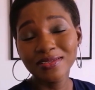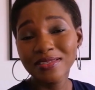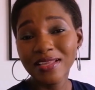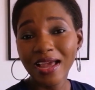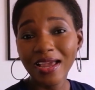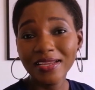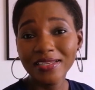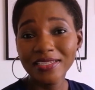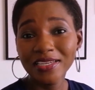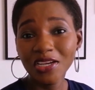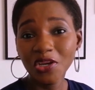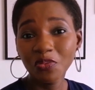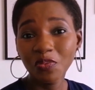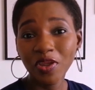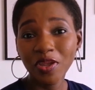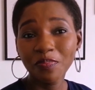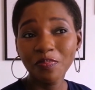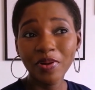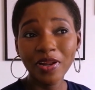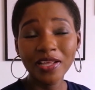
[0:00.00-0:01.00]
society,
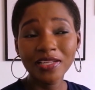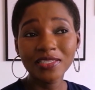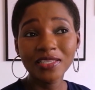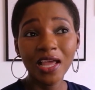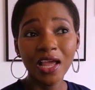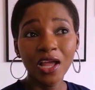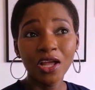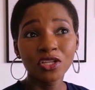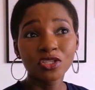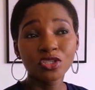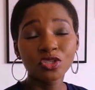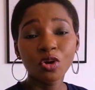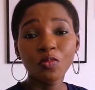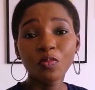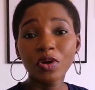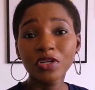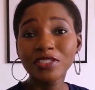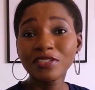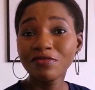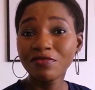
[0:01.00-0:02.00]
we place
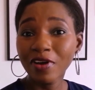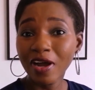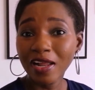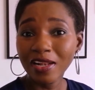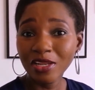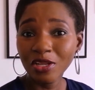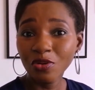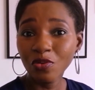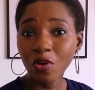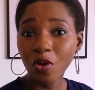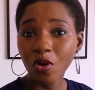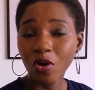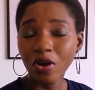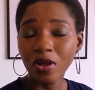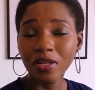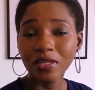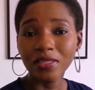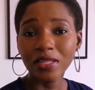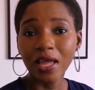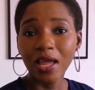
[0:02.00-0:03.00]
so much value
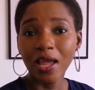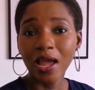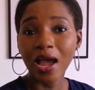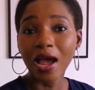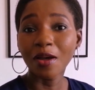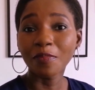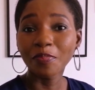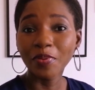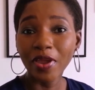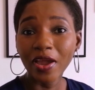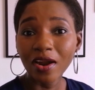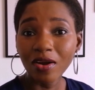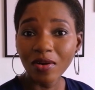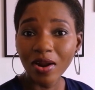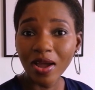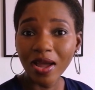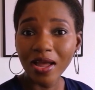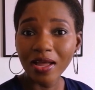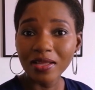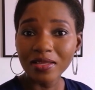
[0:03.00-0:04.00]
on
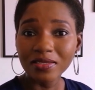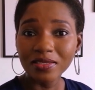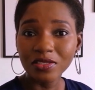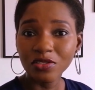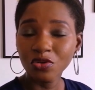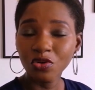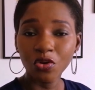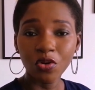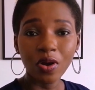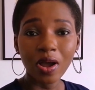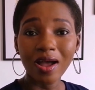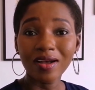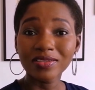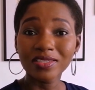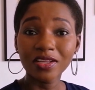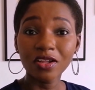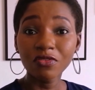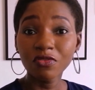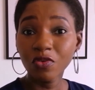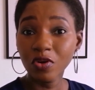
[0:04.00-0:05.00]
appearance. You know,
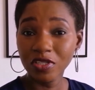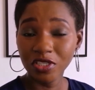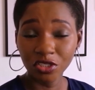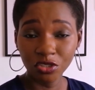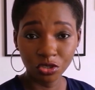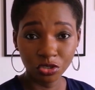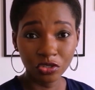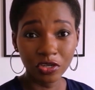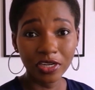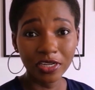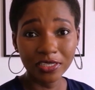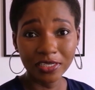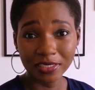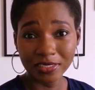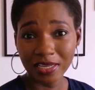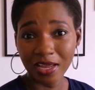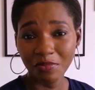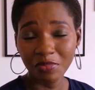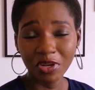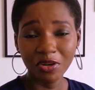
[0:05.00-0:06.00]
our self-worth is usually
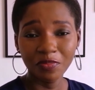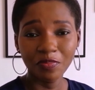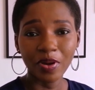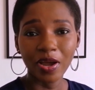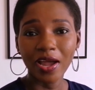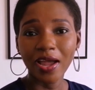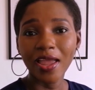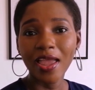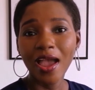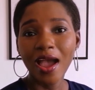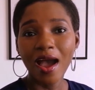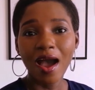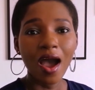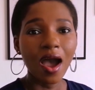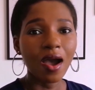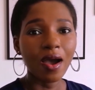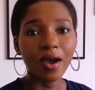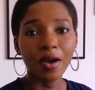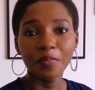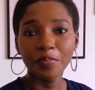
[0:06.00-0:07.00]
determined by
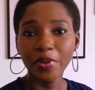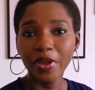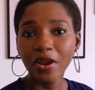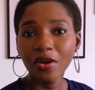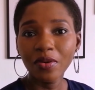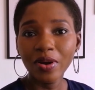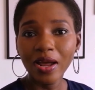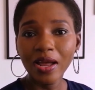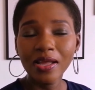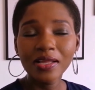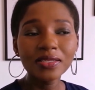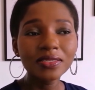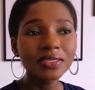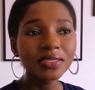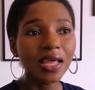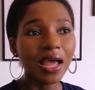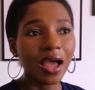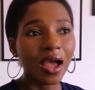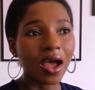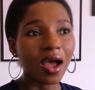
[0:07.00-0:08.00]
our
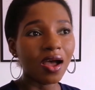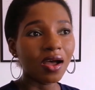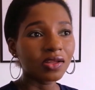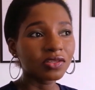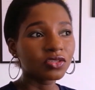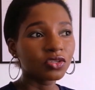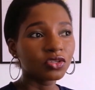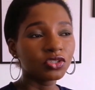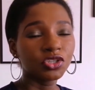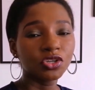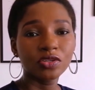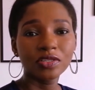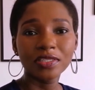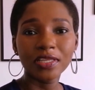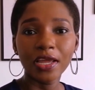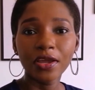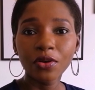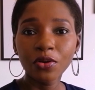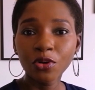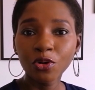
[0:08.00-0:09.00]
appearance, our social
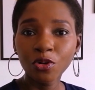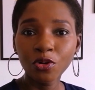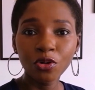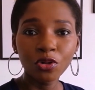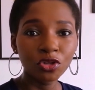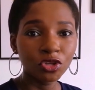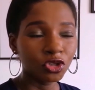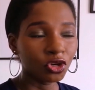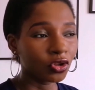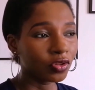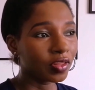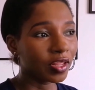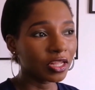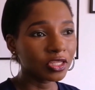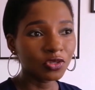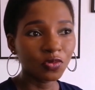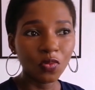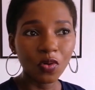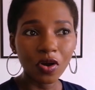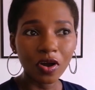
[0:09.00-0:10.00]
circle, your
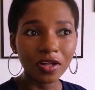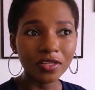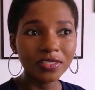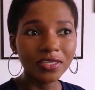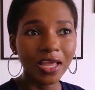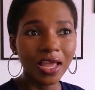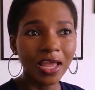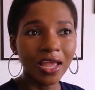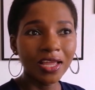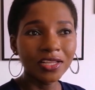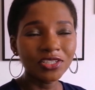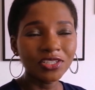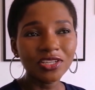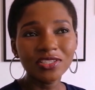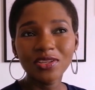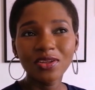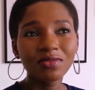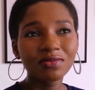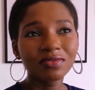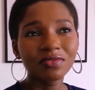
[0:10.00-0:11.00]
net worth,
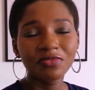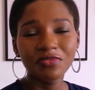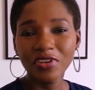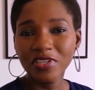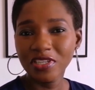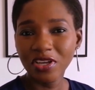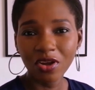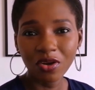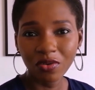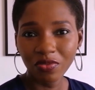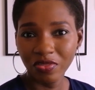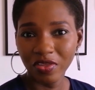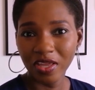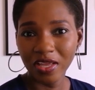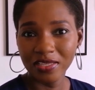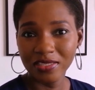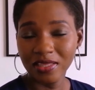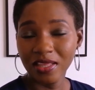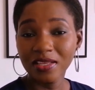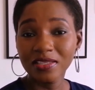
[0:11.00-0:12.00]
just on physical
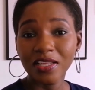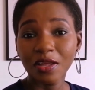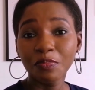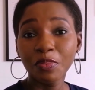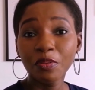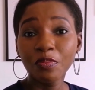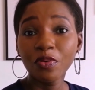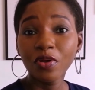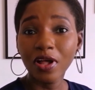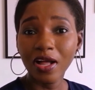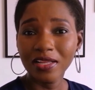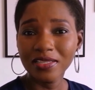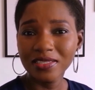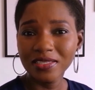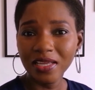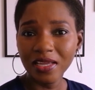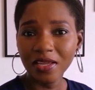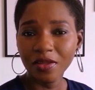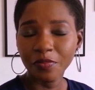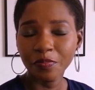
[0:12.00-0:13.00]
things, things that people
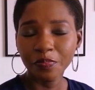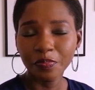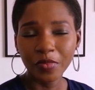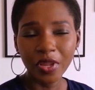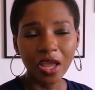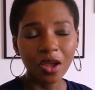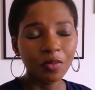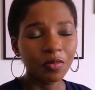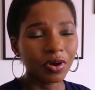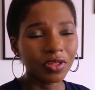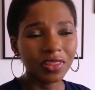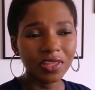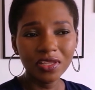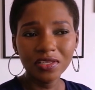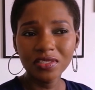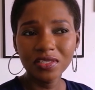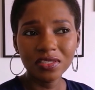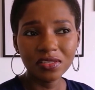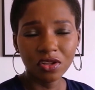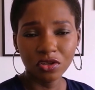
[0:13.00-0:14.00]
can see. But
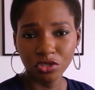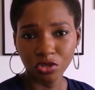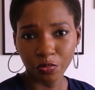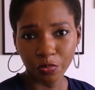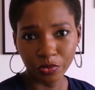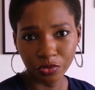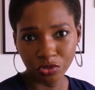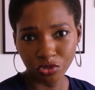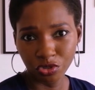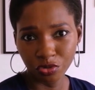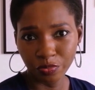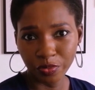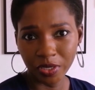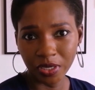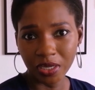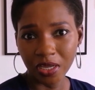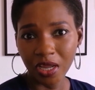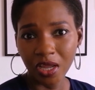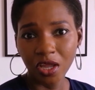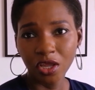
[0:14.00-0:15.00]
this is not supposed to
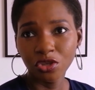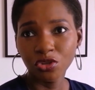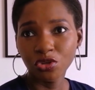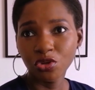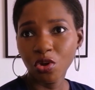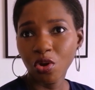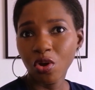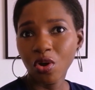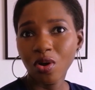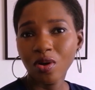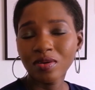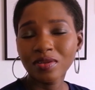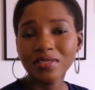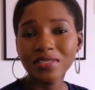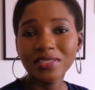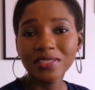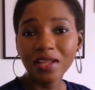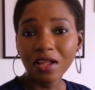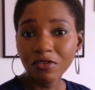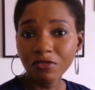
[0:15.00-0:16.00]
be.
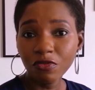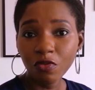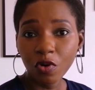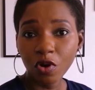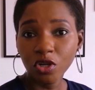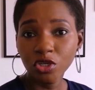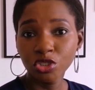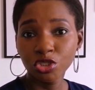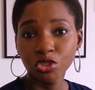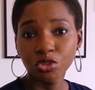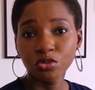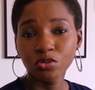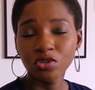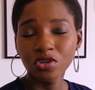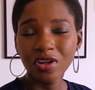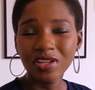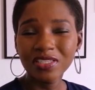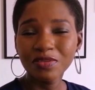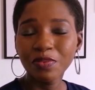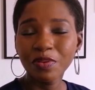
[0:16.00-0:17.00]
Your self-worth
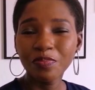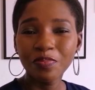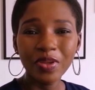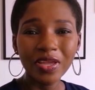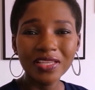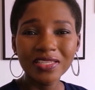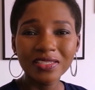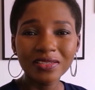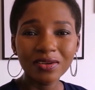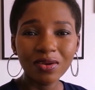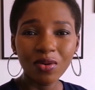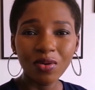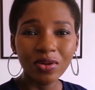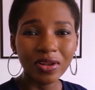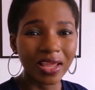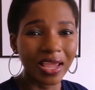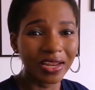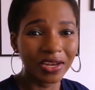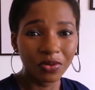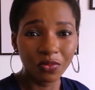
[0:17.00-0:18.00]
should not be based
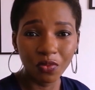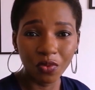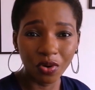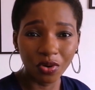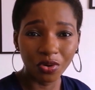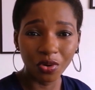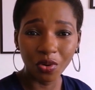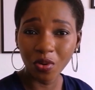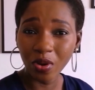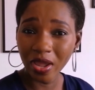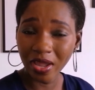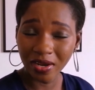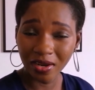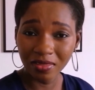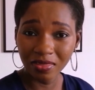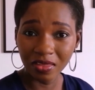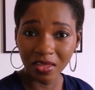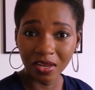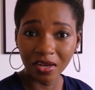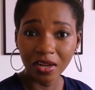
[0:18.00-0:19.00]
on anyone or
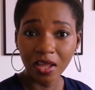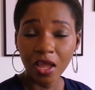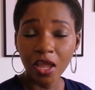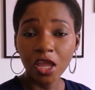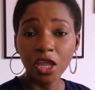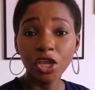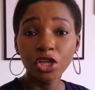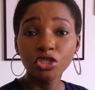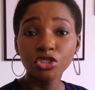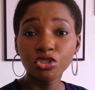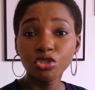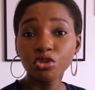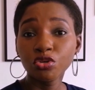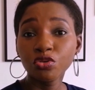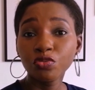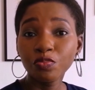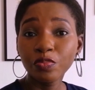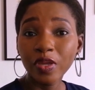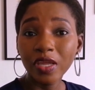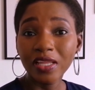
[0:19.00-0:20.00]
anything. It
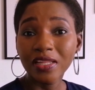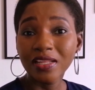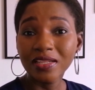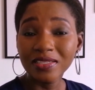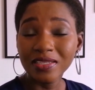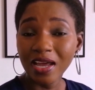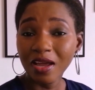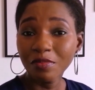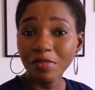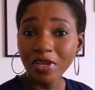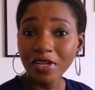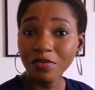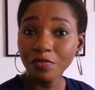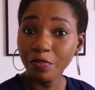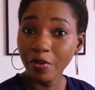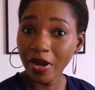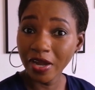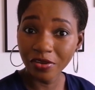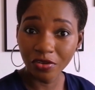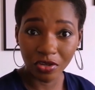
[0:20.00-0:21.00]
should be
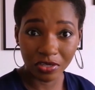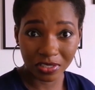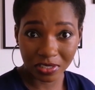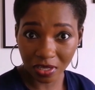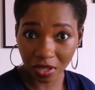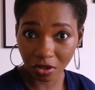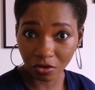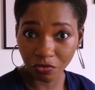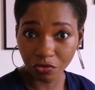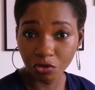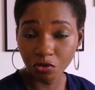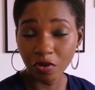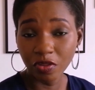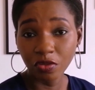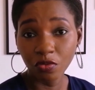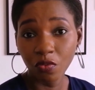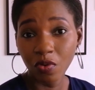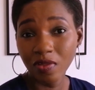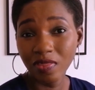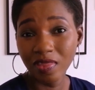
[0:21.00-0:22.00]
determined by yourself. You
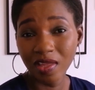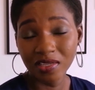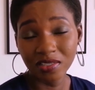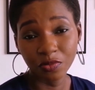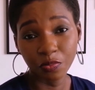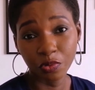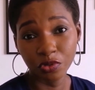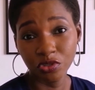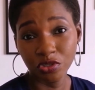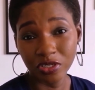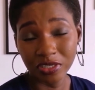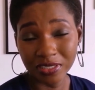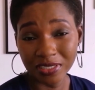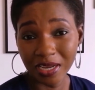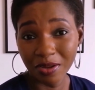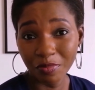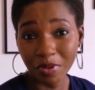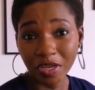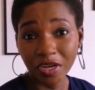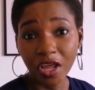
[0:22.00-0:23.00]
are the one that is supposed to
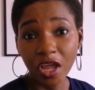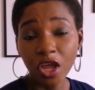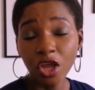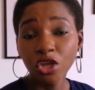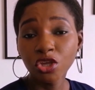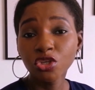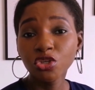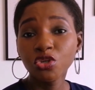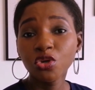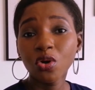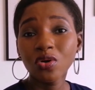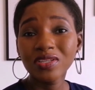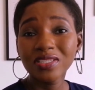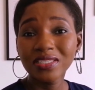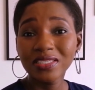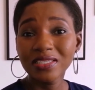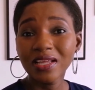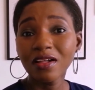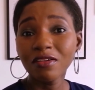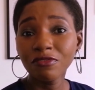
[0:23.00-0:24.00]
determine your
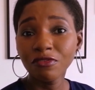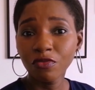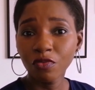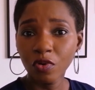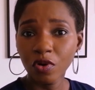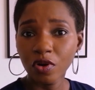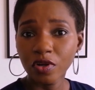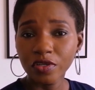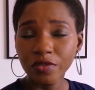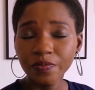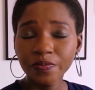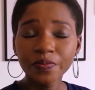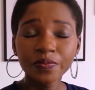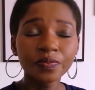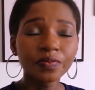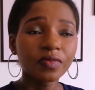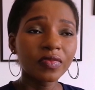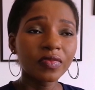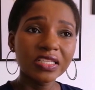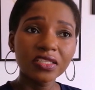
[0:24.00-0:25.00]
self-worth.
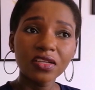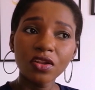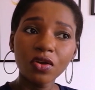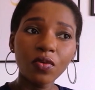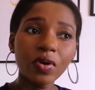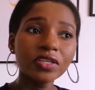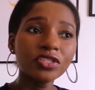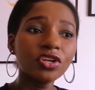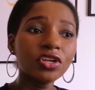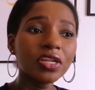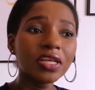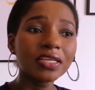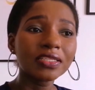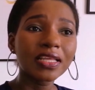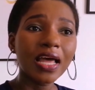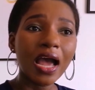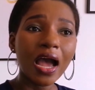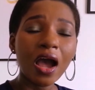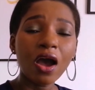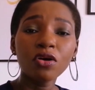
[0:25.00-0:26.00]
So the question
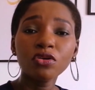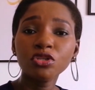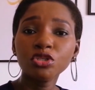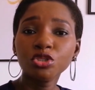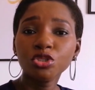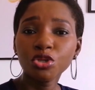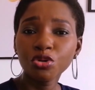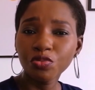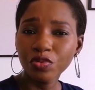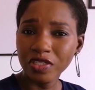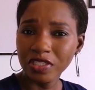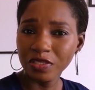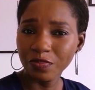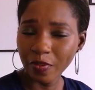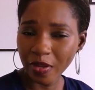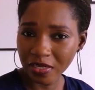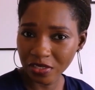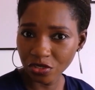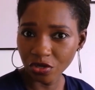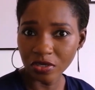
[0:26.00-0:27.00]
is, how do you
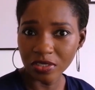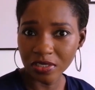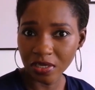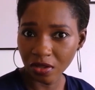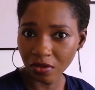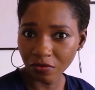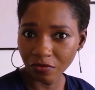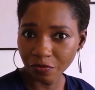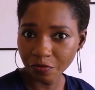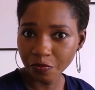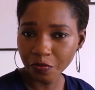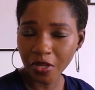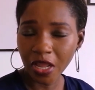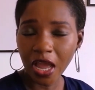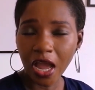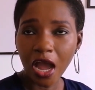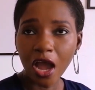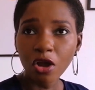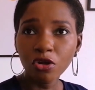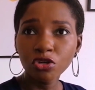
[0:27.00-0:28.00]
respect yourself?
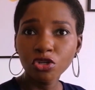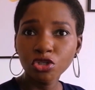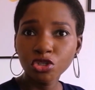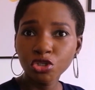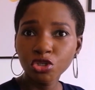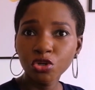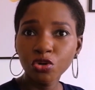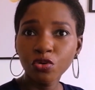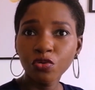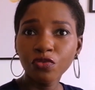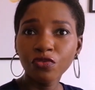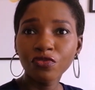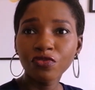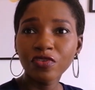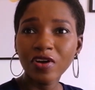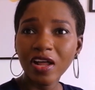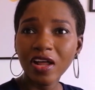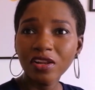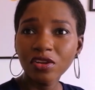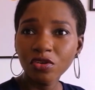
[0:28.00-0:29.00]
How do you
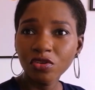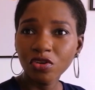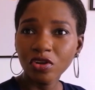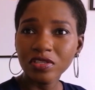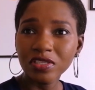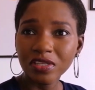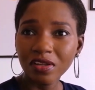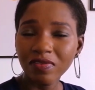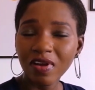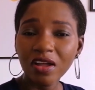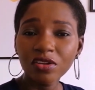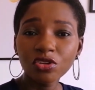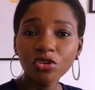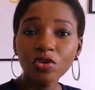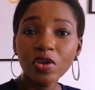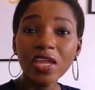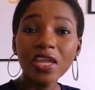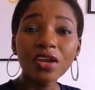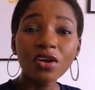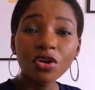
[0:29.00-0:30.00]
value yourself? How do you